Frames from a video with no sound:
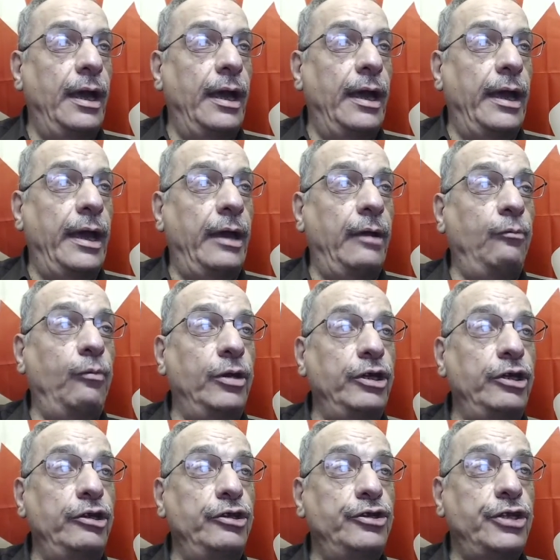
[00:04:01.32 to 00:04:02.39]
And what do
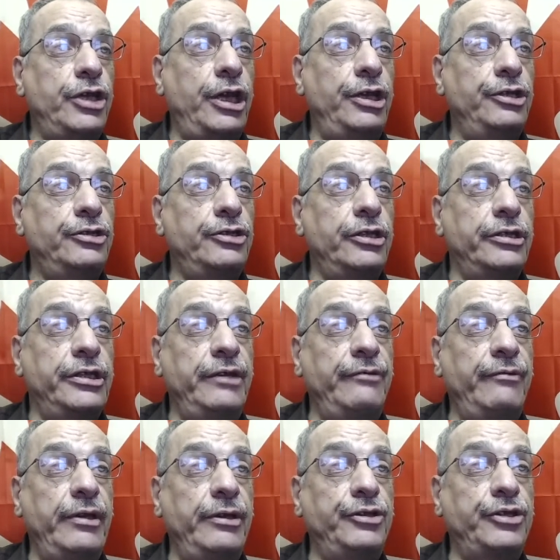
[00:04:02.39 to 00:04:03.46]
you change the
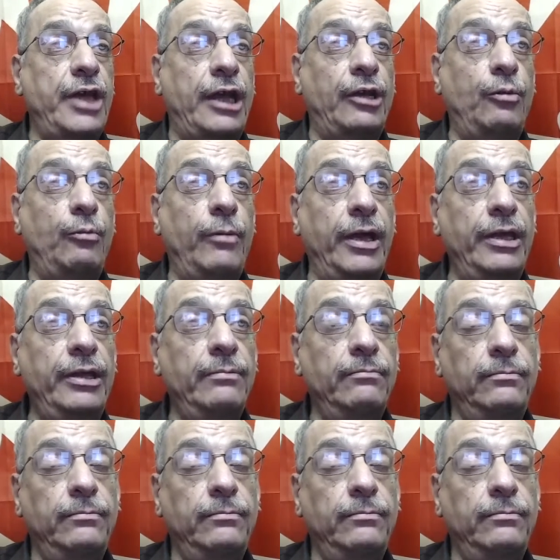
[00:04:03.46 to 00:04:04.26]
TV channel with?